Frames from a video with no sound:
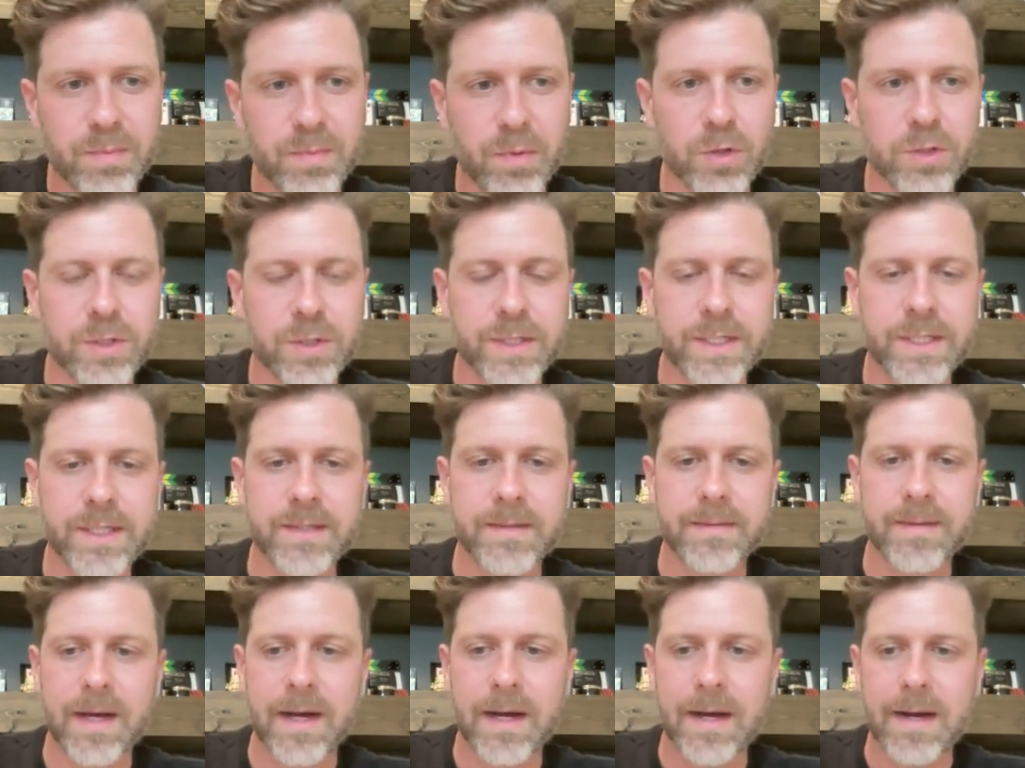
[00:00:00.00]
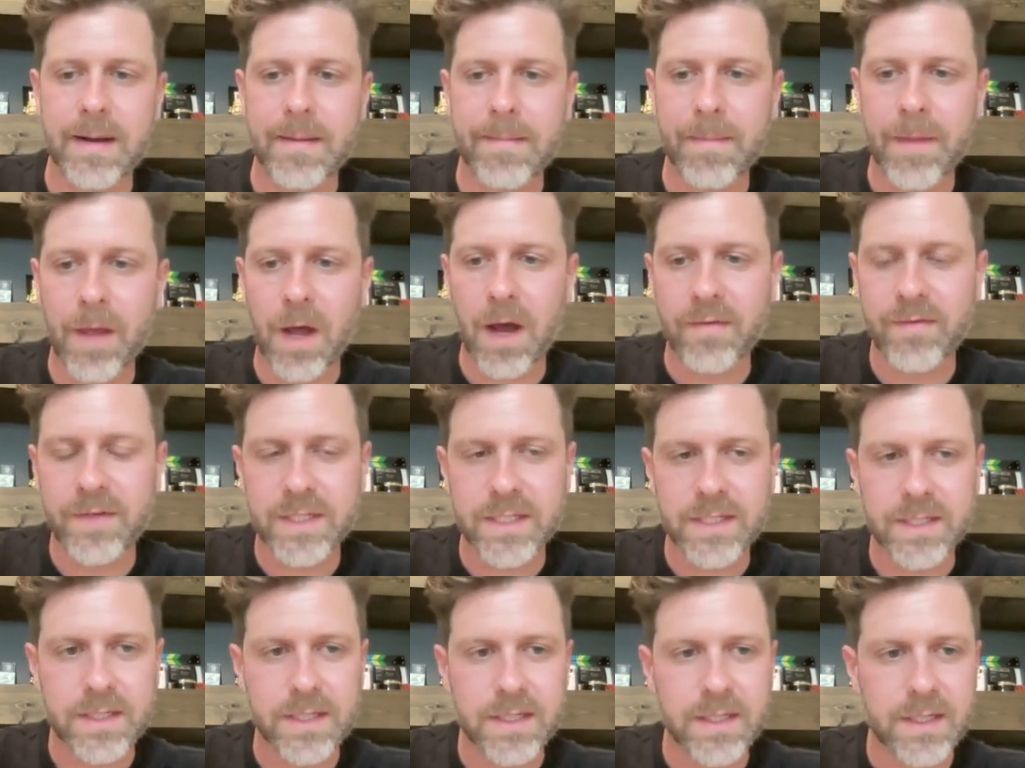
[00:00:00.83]
portraits,
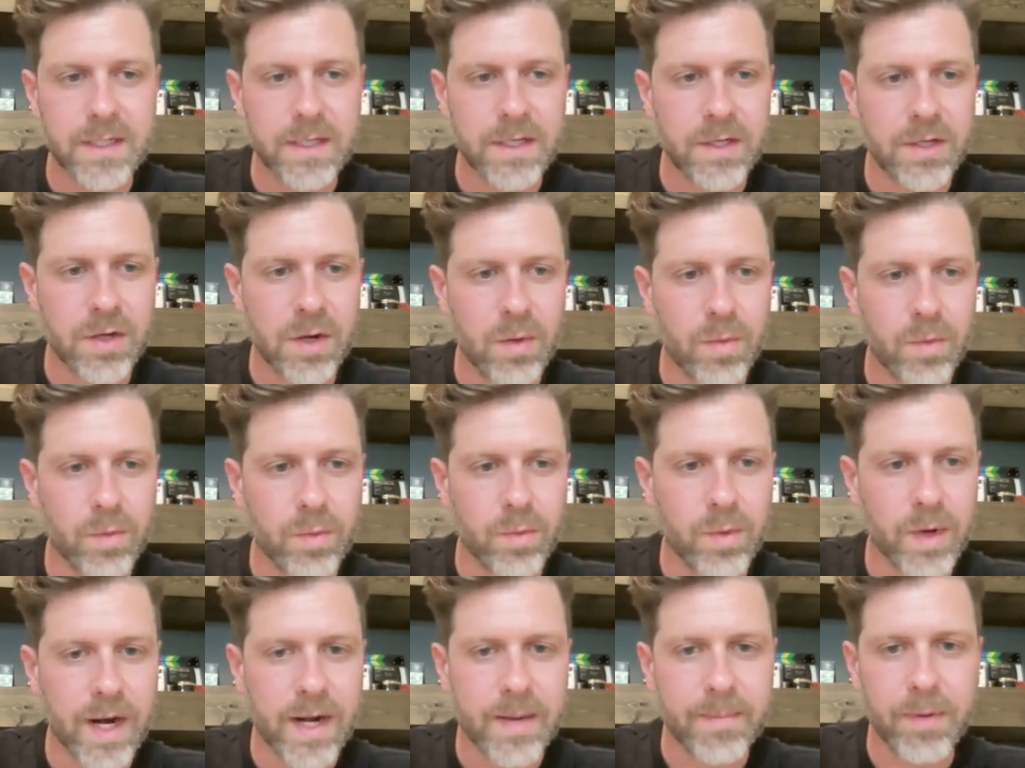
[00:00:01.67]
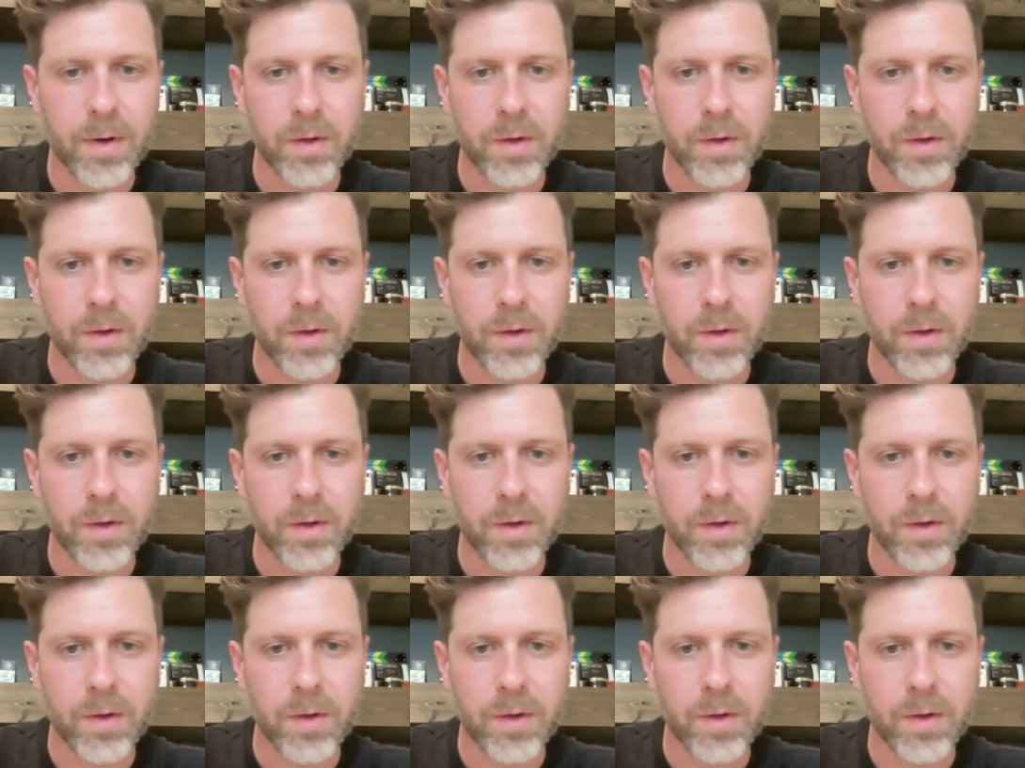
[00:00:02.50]
obviously, we'll kind of